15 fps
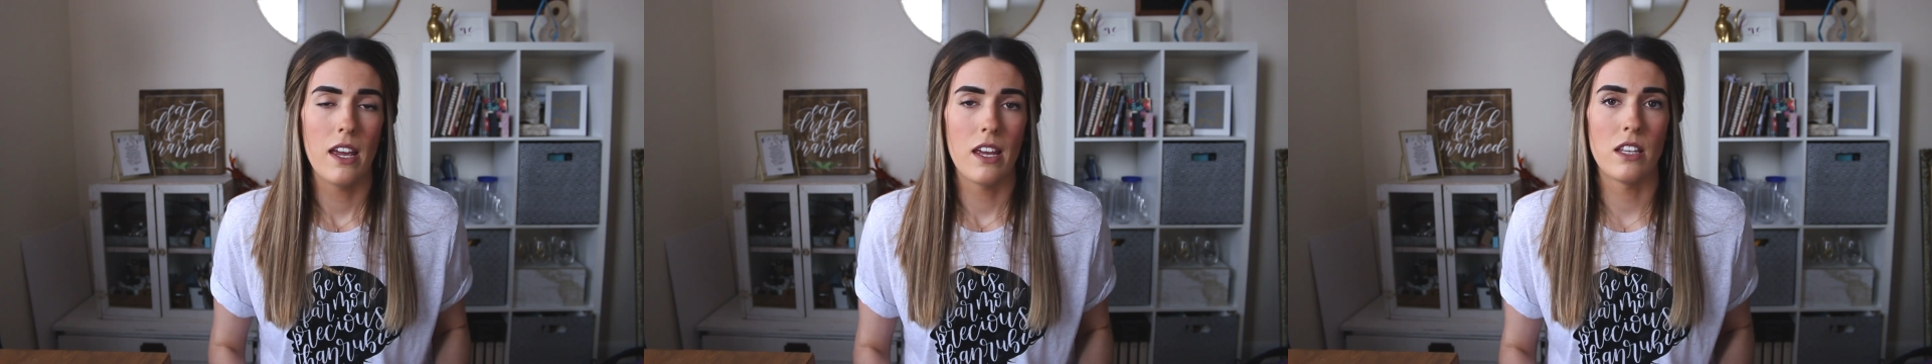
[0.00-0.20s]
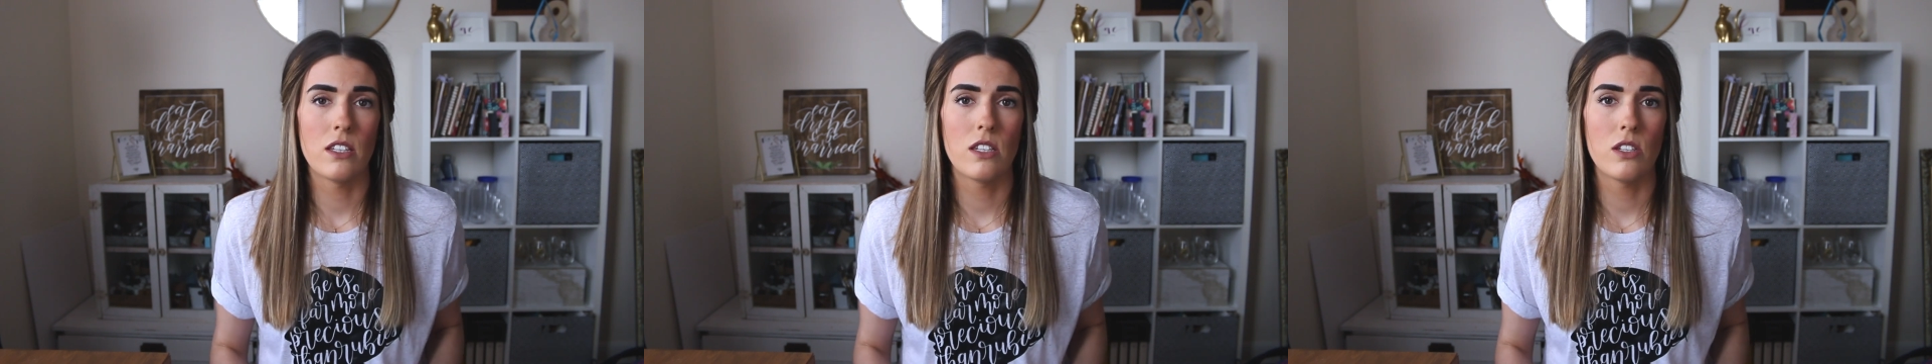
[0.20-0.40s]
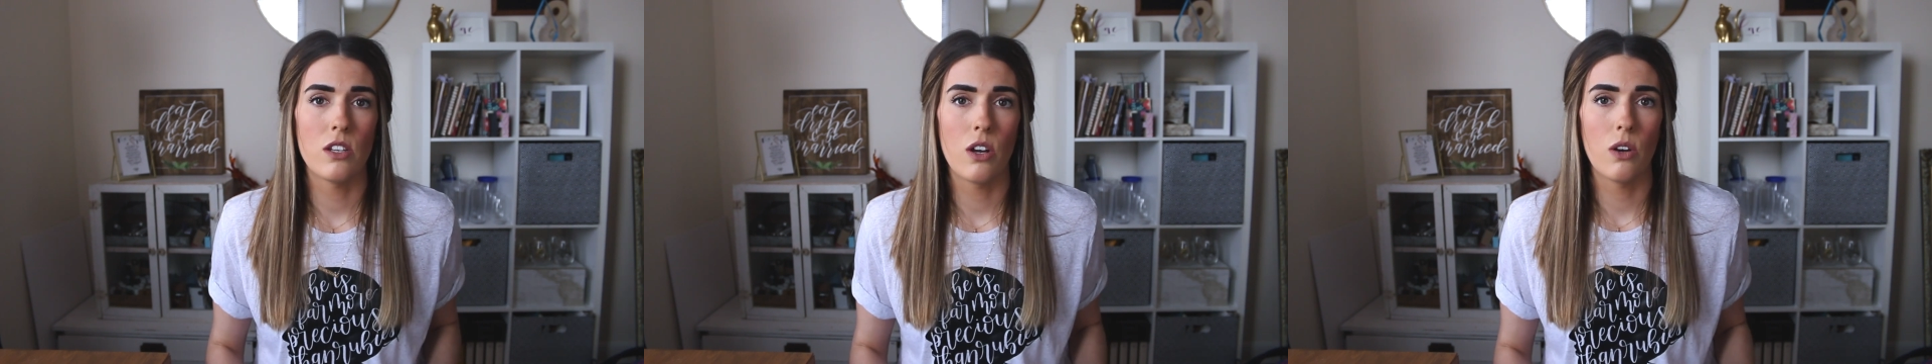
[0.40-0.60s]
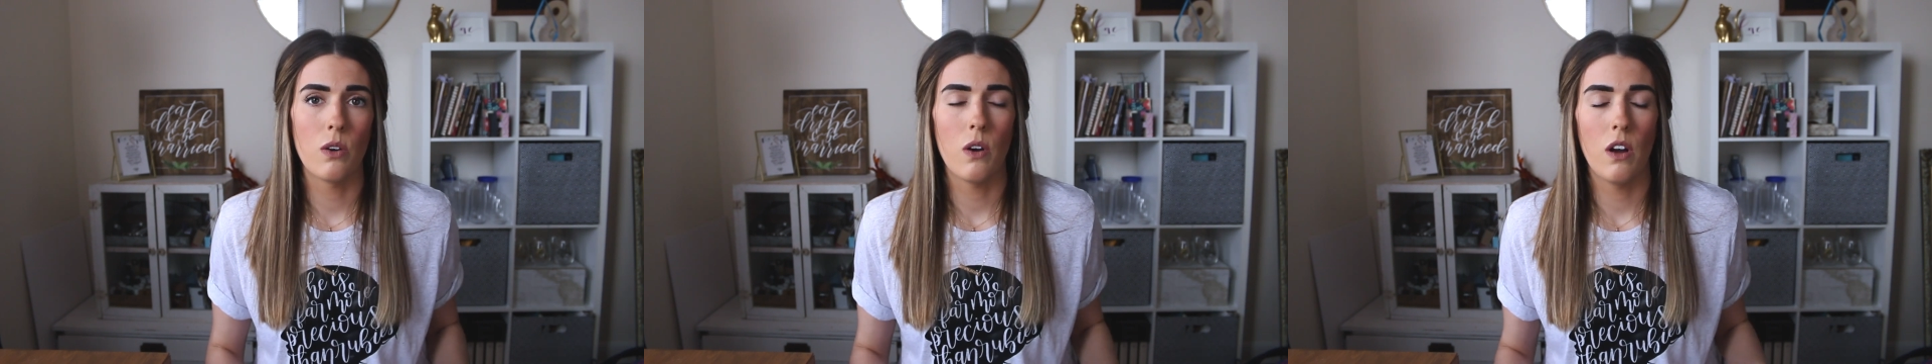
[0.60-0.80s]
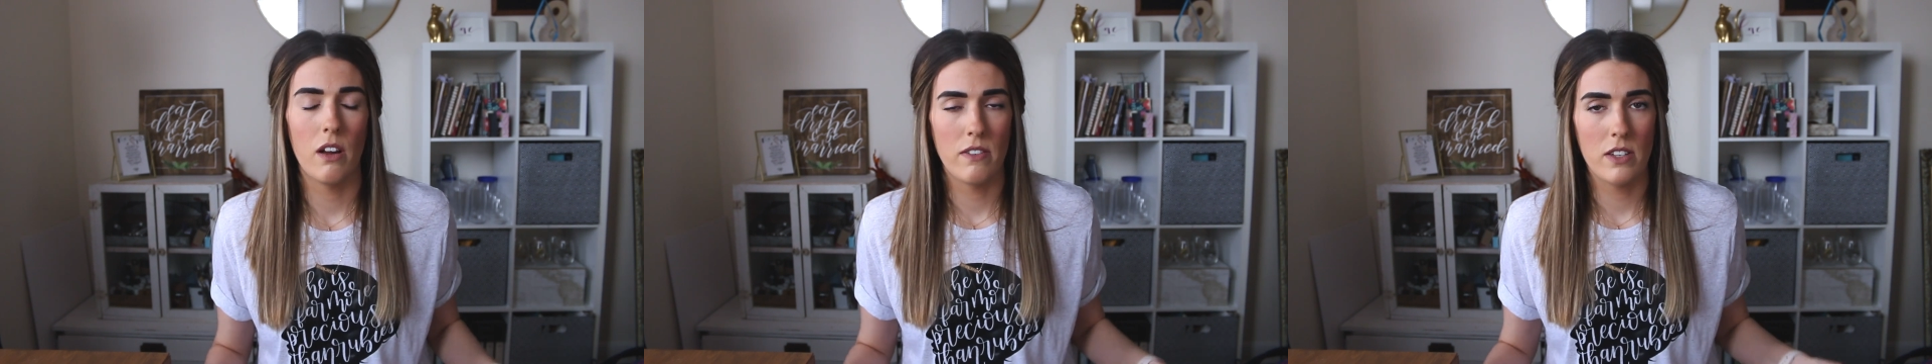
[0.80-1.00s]
And
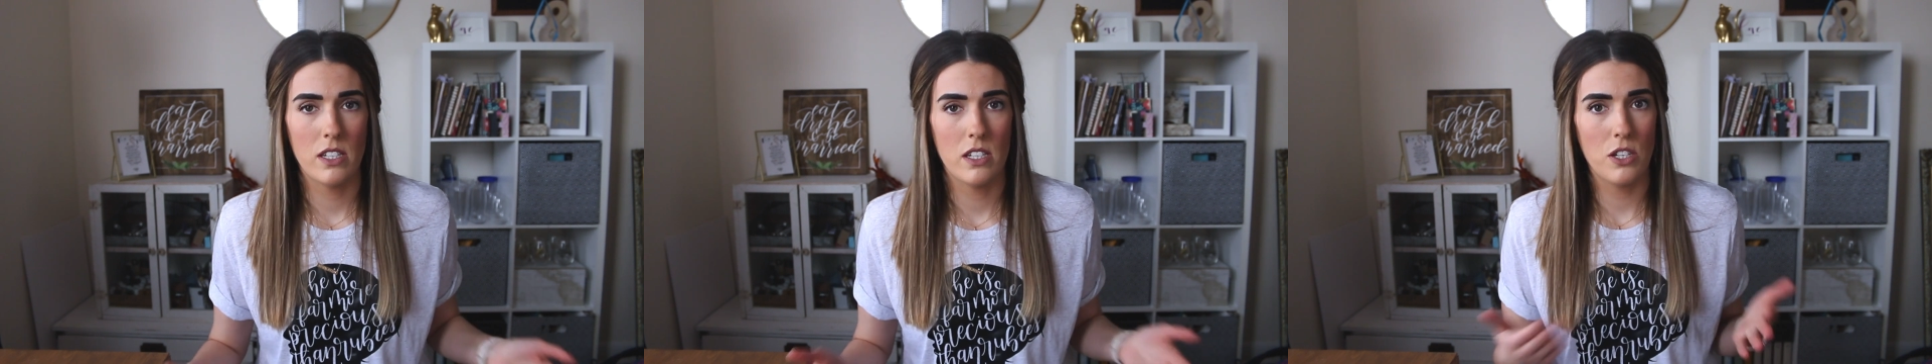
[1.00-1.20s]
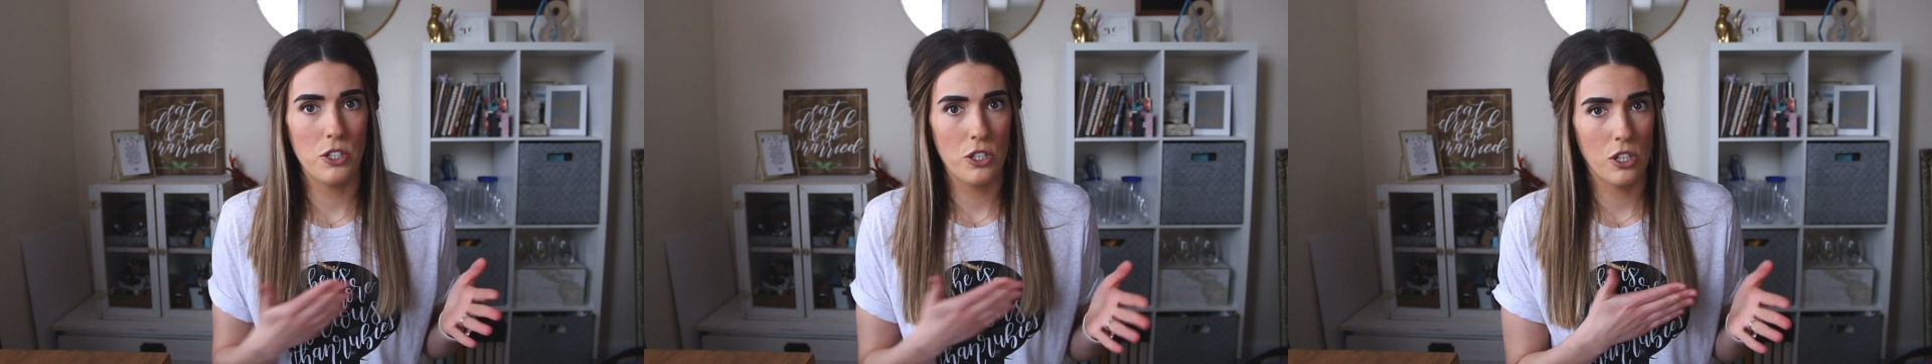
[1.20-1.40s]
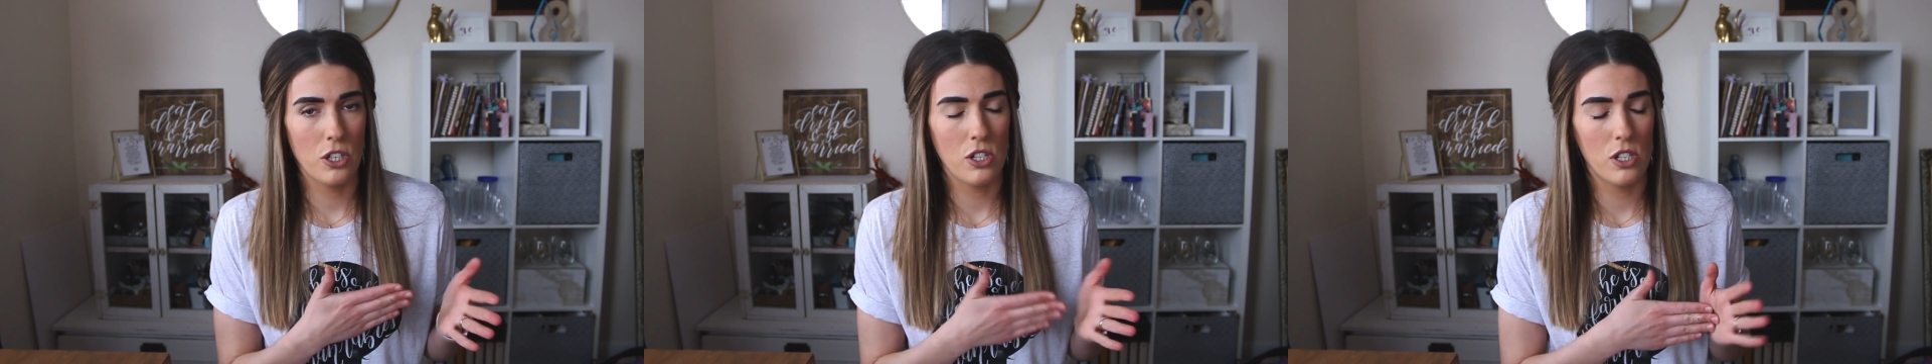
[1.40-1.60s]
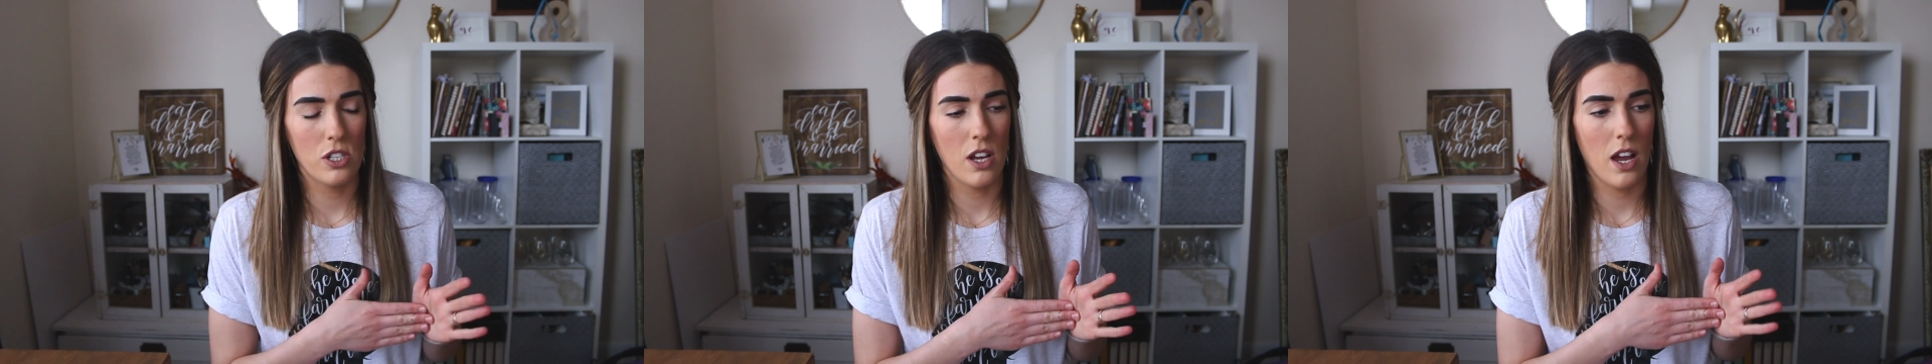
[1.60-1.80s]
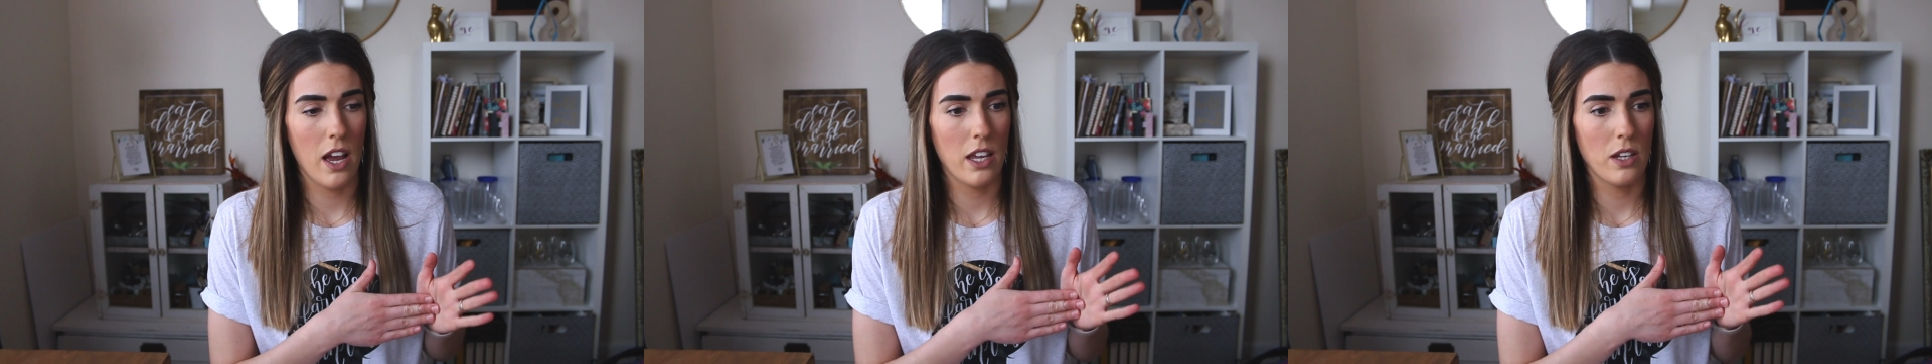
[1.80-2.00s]
so, obviously, church
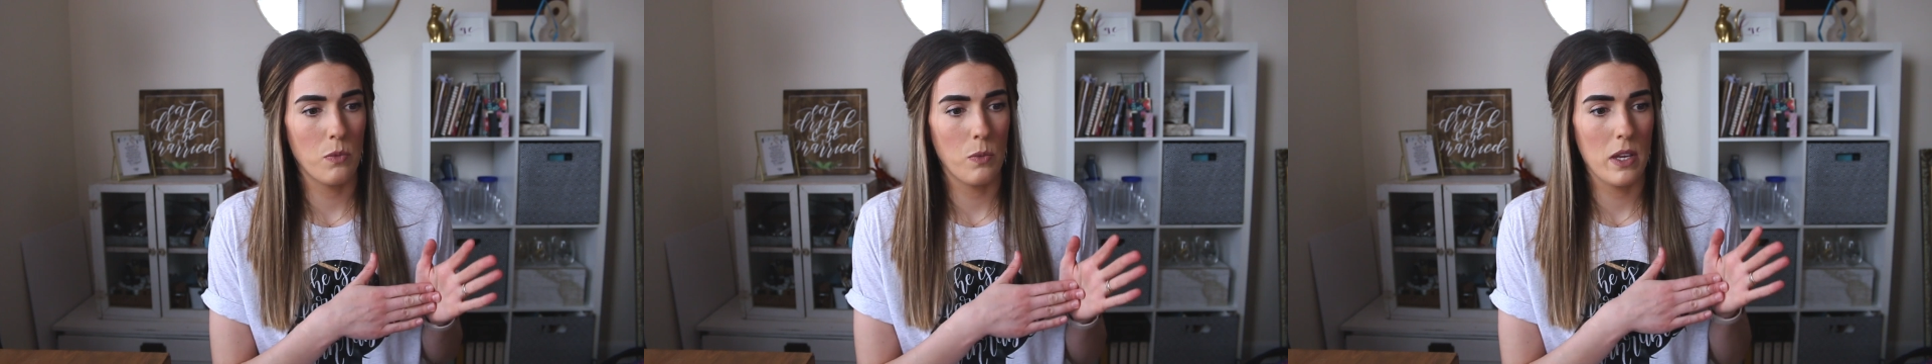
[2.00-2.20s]
side,